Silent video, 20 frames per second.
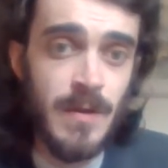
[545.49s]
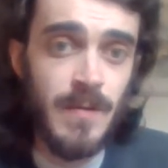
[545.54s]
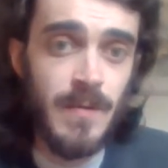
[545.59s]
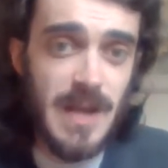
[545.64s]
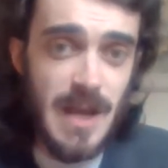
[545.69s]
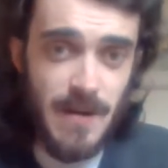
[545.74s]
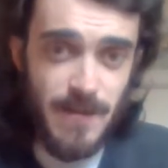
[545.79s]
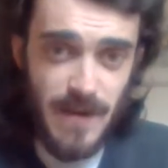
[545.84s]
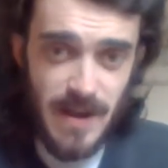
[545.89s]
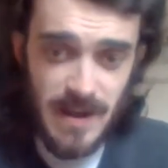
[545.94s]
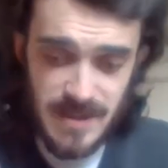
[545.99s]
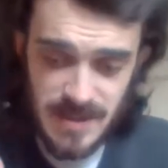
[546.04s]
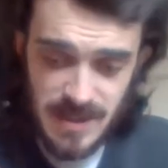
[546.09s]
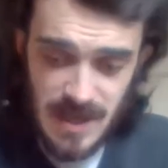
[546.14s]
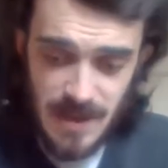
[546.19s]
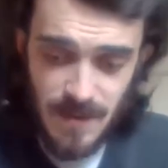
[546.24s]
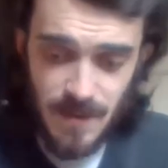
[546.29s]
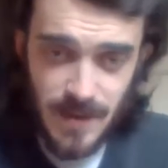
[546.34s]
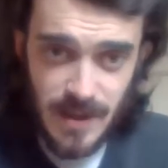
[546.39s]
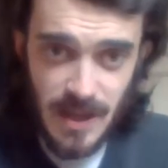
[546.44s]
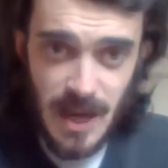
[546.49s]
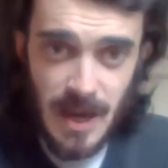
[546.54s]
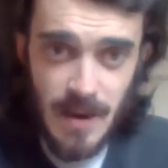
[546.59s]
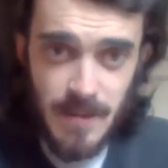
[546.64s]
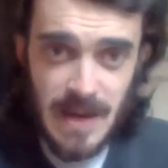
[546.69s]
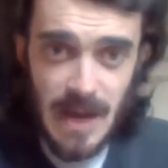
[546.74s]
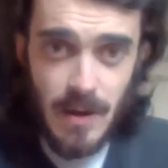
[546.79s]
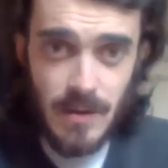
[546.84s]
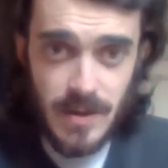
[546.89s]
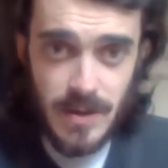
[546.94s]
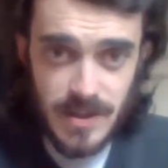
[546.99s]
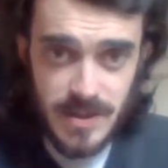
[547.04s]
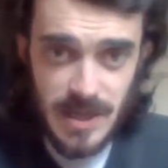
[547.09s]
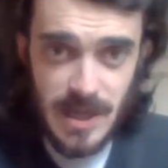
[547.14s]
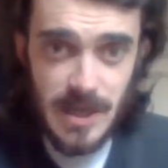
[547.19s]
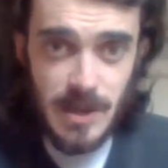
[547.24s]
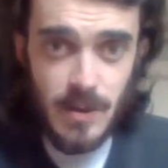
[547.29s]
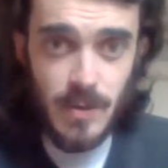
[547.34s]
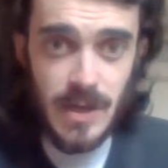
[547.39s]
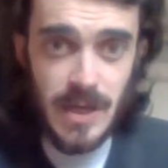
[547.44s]
The FA has let the game down
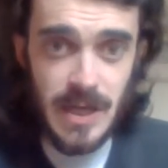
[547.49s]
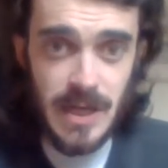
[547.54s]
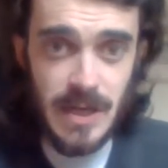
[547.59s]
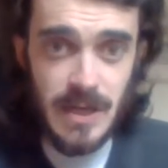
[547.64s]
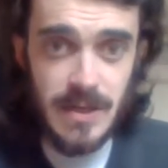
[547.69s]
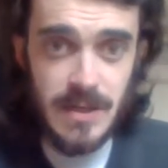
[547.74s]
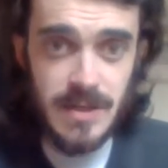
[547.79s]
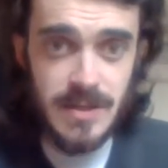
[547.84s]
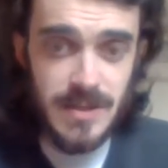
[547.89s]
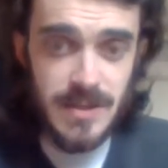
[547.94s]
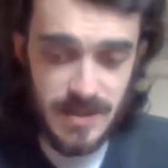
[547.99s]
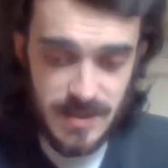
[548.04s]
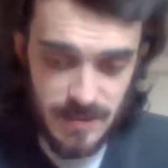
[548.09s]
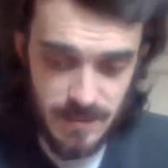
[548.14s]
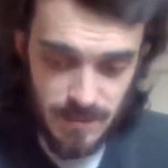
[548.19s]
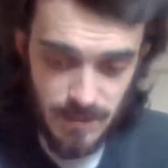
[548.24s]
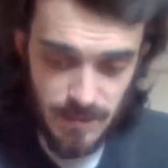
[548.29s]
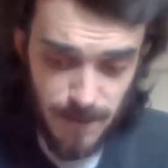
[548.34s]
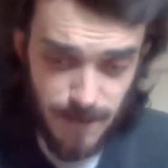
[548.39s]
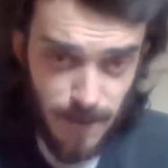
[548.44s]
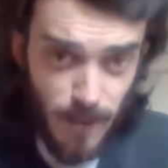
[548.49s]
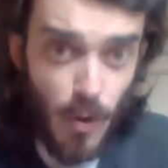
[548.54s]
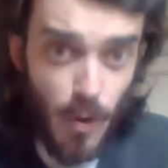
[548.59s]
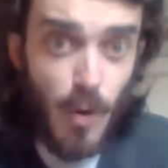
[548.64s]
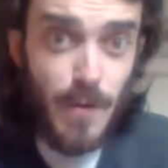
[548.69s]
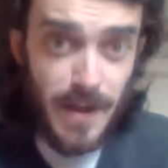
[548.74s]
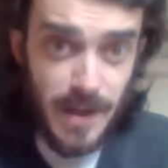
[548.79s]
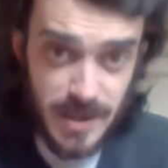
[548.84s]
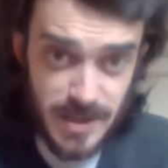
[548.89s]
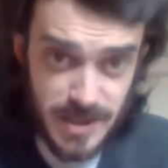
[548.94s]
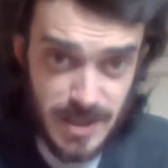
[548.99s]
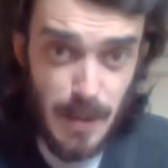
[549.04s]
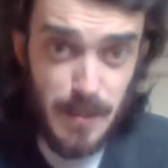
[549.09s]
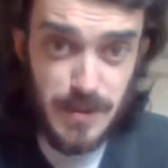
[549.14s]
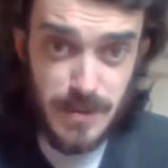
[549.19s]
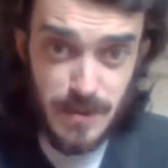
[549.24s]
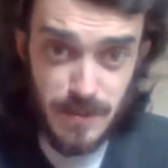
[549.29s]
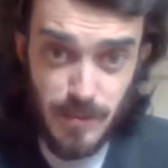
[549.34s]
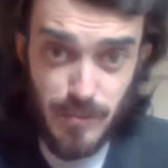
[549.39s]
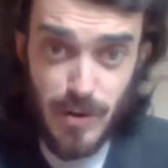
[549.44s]
continually since before the
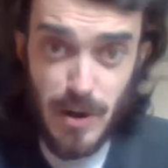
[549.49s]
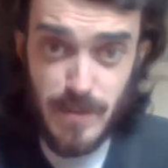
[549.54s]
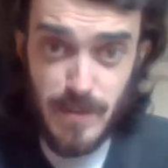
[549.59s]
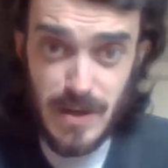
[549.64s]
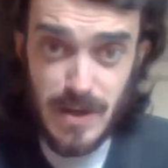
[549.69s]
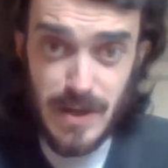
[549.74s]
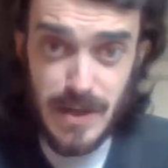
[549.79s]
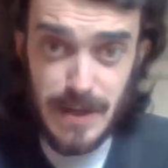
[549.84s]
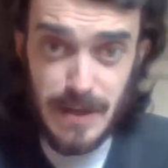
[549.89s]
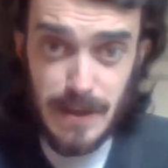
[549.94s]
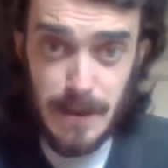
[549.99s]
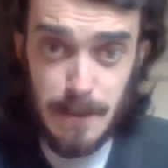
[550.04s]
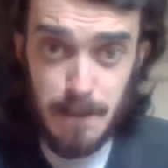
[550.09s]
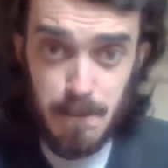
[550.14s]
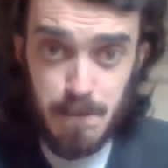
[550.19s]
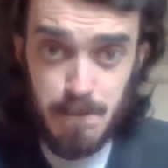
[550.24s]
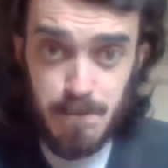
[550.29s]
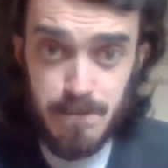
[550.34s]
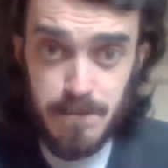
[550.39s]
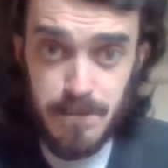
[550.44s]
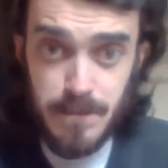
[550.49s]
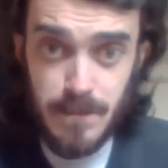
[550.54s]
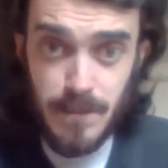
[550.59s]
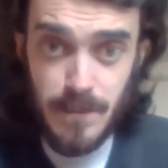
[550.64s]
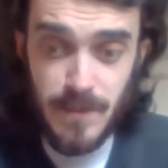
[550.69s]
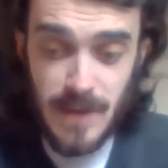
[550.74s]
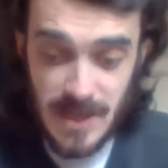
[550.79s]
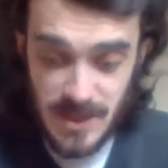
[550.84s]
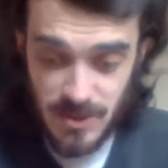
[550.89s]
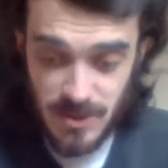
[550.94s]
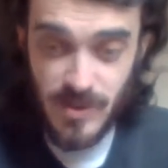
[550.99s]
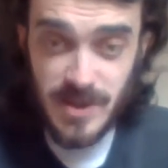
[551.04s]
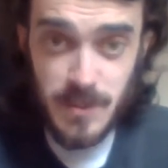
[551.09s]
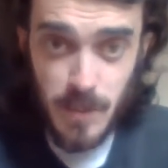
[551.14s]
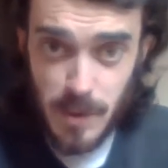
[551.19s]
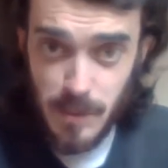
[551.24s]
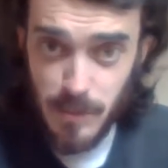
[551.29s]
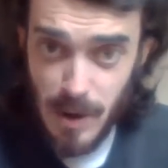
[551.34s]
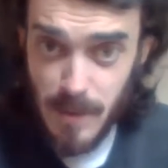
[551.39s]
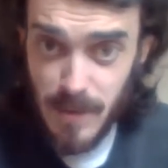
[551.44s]
inception of the Premier League. That's the
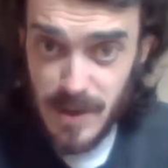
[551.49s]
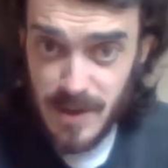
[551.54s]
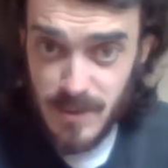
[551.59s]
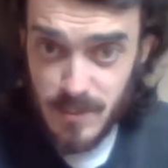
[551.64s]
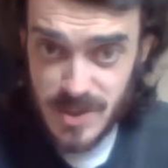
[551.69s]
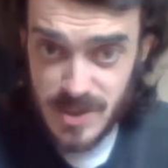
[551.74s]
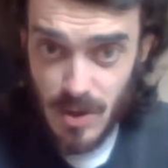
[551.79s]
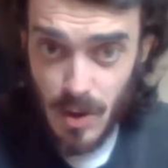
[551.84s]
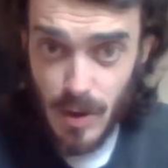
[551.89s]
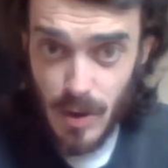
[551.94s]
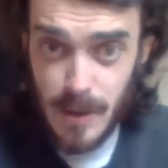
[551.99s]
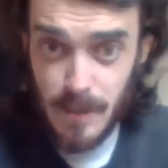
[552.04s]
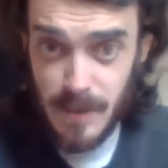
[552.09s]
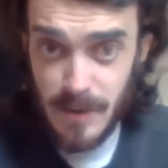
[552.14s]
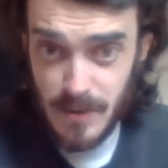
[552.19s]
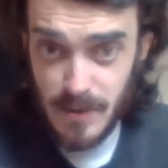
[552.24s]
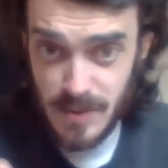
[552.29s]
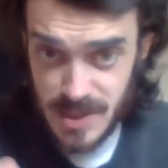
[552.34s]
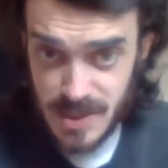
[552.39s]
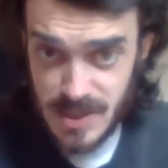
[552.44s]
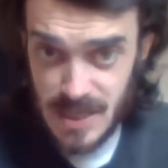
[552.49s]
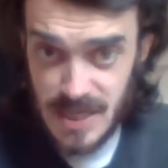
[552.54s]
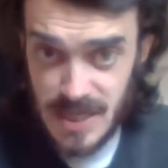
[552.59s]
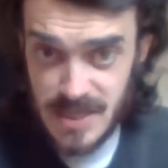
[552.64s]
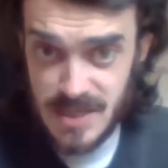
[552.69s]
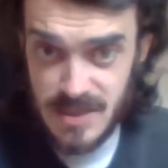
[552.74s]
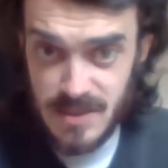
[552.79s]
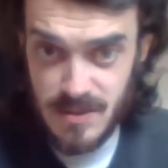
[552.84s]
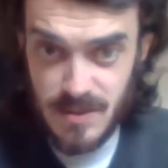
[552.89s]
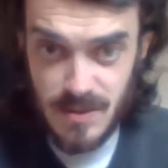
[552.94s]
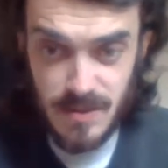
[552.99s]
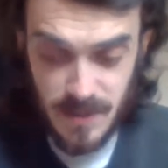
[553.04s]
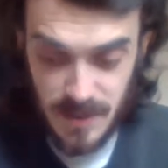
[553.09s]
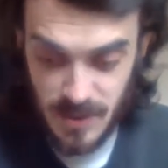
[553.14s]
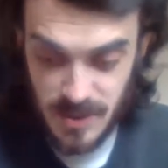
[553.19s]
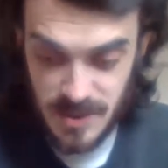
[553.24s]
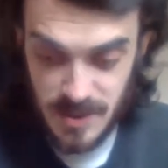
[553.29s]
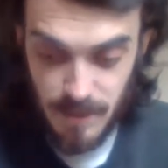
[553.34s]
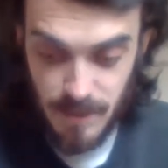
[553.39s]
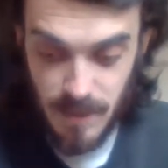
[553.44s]
reason why the Premier League was started,
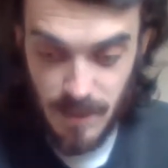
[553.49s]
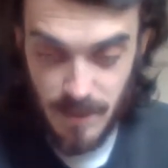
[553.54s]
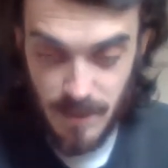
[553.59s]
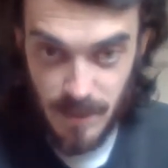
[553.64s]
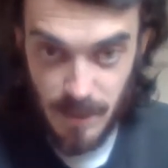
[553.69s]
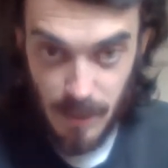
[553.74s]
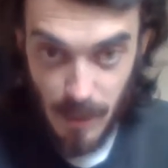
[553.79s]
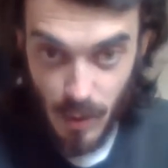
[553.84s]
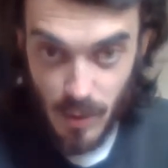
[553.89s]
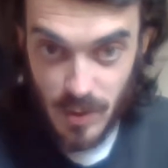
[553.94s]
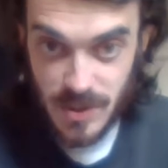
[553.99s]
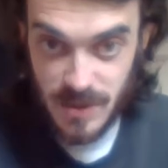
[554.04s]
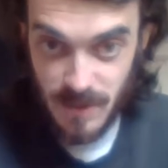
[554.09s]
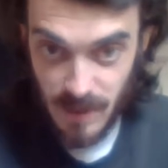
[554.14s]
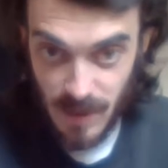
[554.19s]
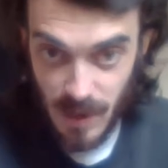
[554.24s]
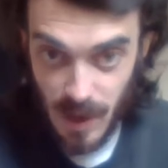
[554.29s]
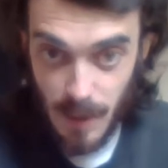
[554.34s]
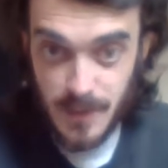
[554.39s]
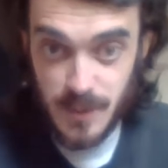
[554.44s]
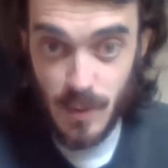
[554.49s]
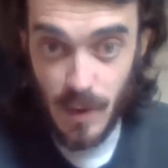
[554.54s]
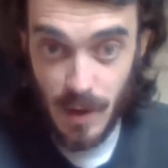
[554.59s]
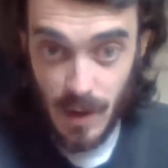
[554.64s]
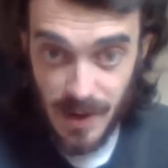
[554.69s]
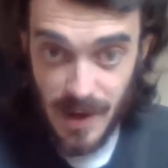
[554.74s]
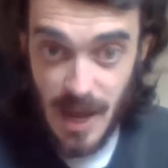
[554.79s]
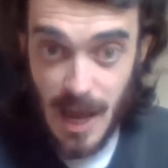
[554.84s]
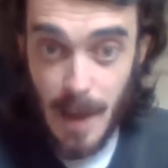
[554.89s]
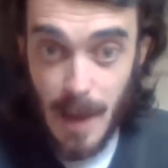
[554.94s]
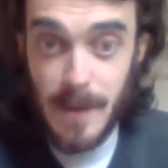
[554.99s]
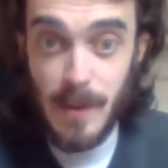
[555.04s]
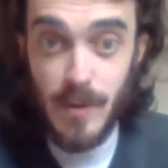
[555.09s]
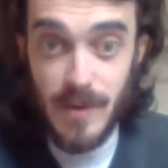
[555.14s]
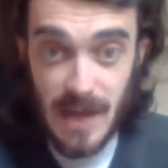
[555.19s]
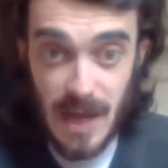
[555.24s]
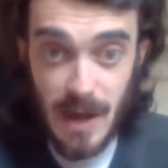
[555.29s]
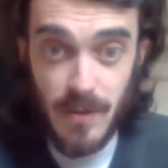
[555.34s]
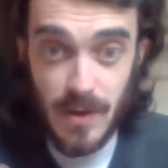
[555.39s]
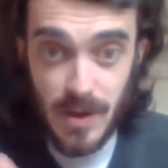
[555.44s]
because a proportion of clubs were unhappy
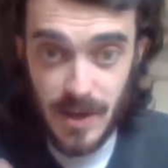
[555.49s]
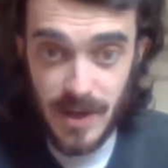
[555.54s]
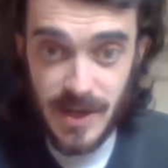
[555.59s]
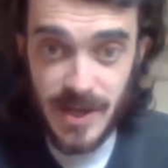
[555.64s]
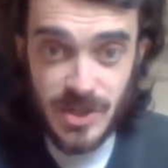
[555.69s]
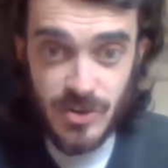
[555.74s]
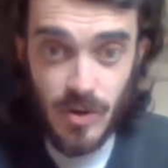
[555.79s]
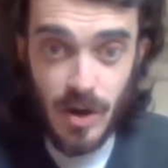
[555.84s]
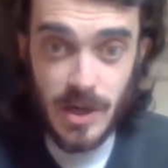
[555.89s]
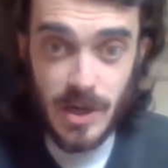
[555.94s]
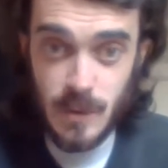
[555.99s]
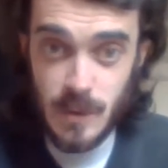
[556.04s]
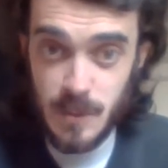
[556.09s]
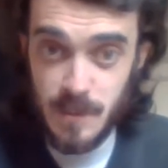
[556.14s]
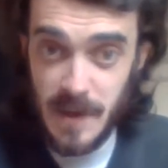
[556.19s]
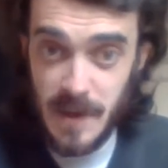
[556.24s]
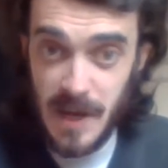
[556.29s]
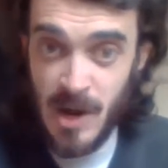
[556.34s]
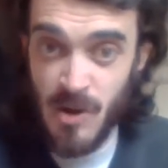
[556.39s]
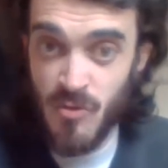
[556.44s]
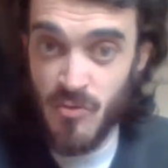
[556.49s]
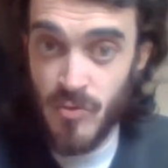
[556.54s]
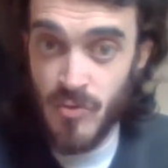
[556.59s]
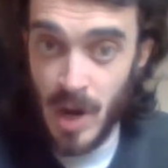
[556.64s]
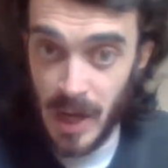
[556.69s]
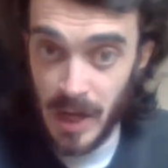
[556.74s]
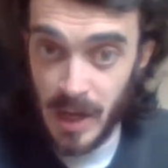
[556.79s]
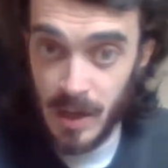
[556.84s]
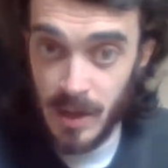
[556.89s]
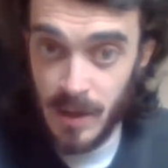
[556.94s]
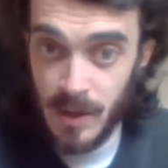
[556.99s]
with how the league structure was being run.